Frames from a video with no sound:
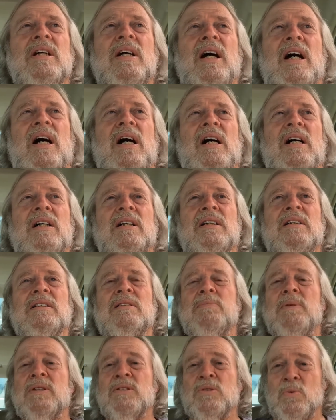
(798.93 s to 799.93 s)
It is
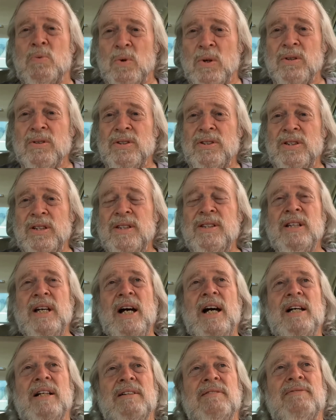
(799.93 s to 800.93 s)
much worse than
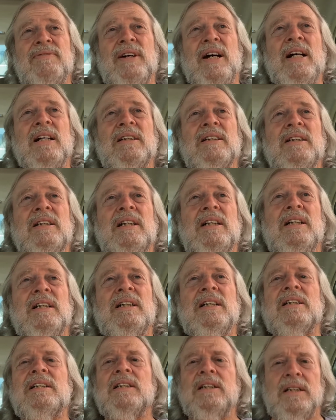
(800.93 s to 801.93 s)
that, in fact.
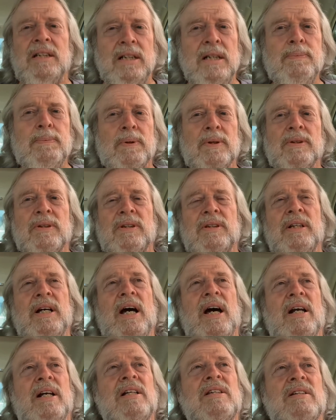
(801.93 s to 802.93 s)
It's deeper than
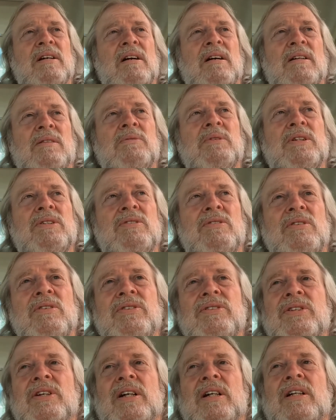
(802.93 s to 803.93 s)
that. It's our original
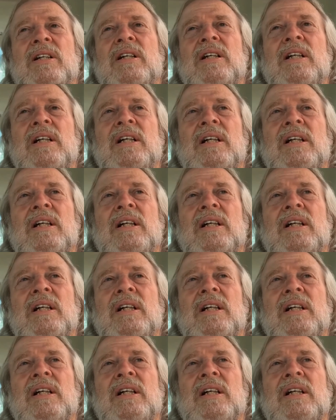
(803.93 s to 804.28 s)
sin.